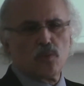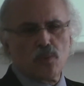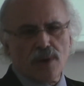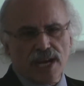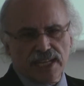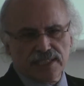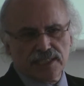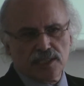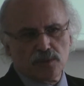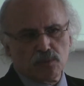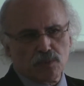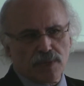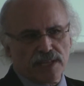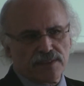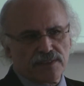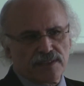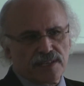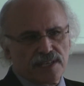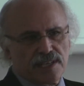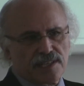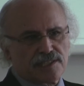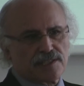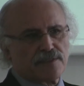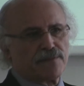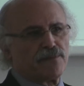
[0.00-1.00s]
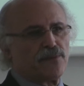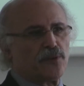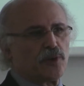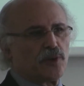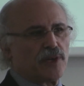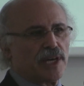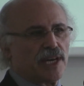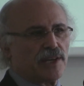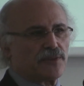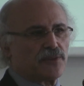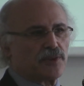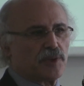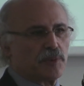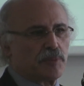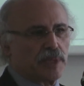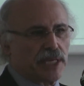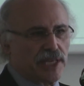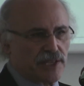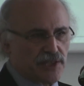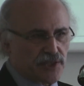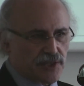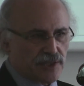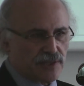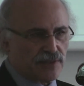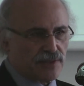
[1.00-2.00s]
1 in 1,400
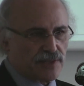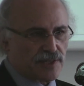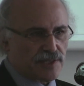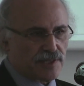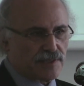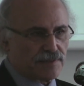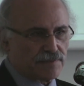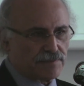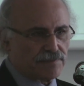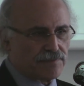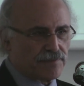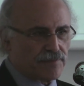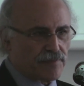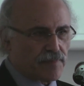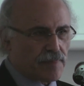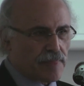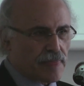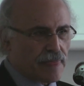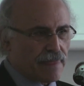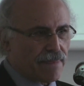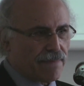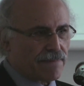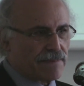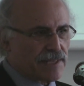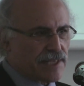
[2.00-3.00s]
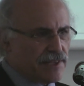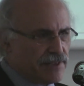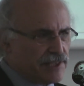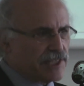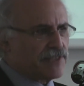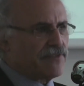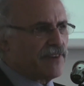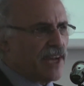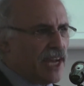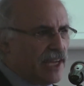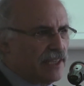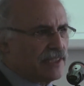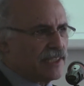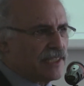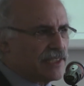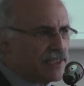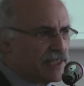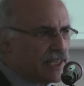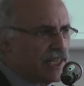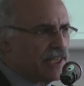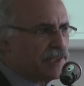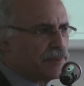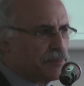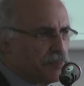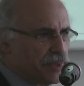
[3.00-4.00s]
patients. Serious
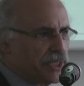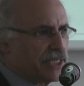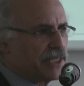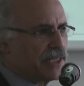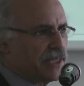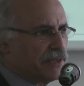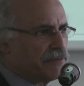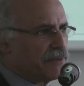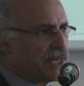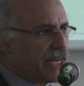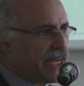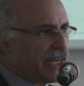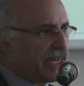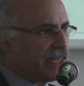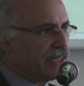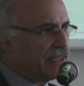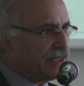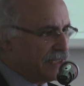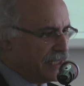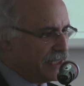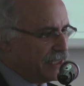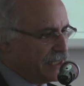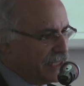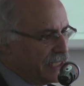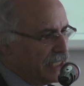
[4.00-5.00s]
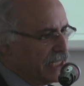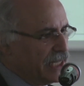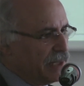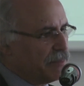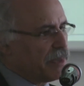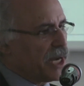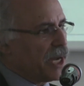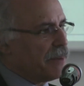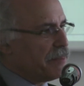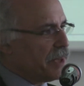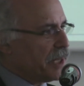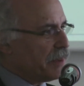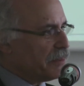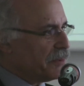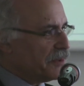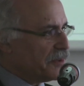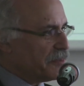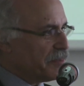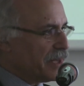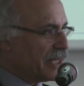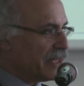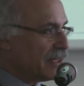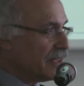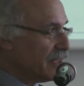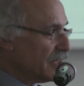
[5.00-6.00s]
violence is pretty rare by people
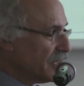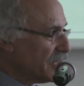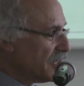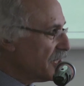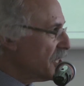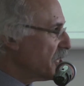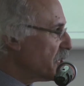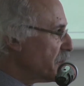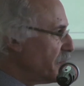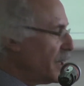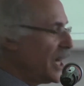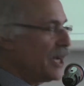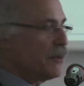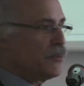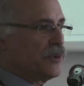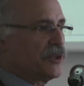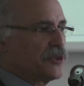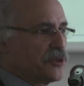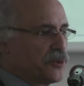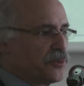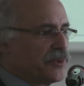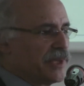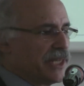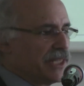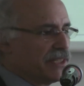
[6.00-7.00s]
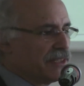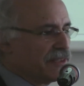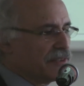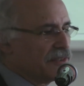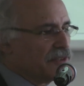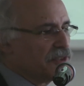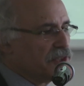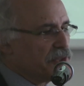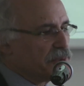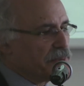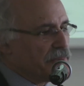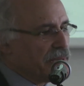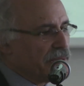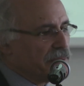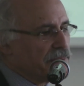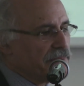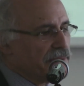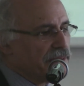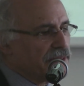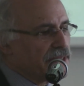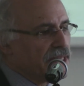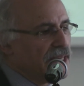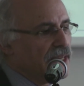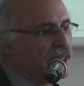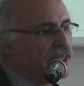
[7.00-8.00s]
with mental illness, despite what you read in the
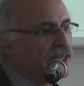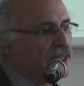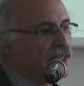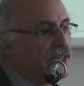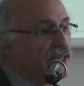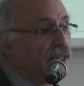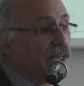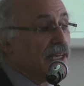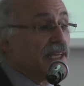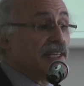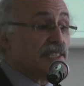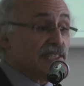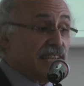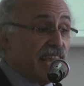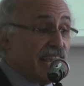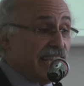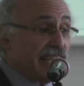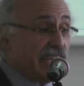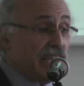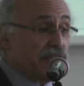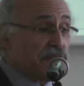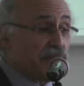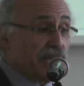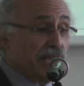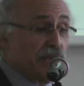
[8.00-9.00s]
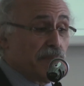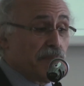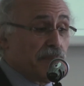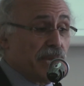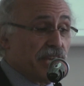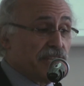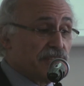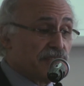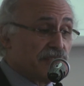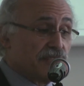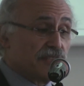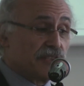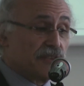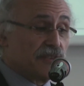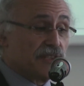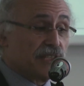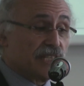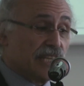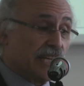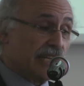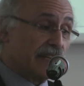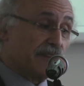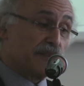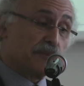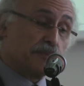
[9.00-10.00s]
newspapers. Psychiatric inpatient
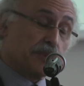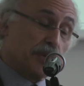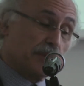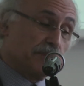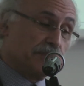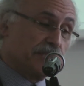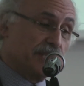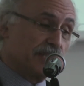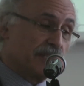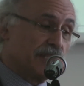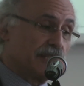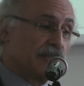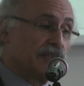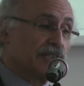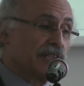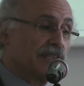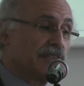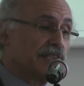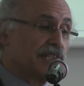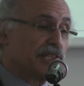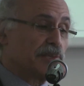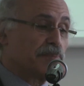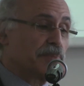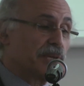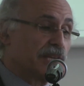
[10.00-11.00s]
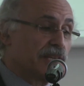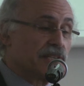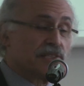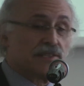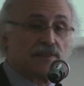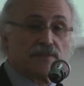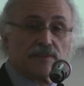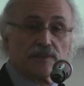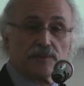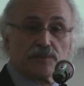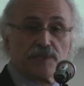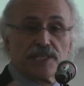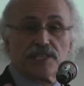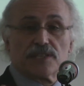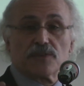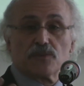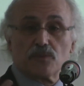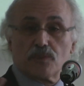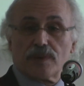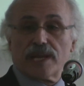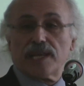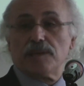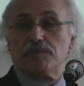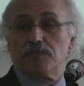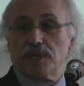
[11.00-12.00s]
suicide, I was prompted to look at this because of the
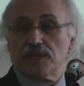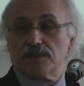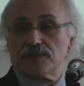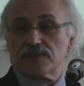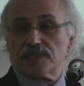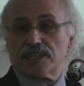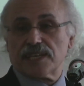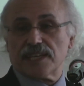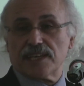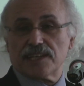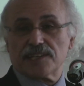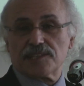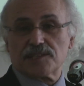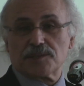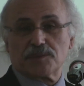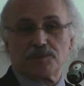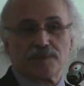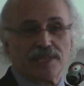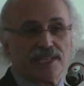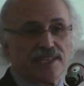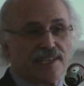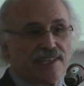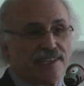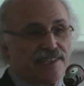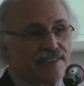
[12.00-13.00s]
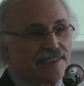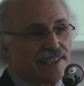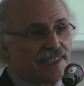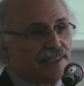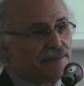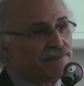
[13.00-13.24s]
recent Rayburn case where,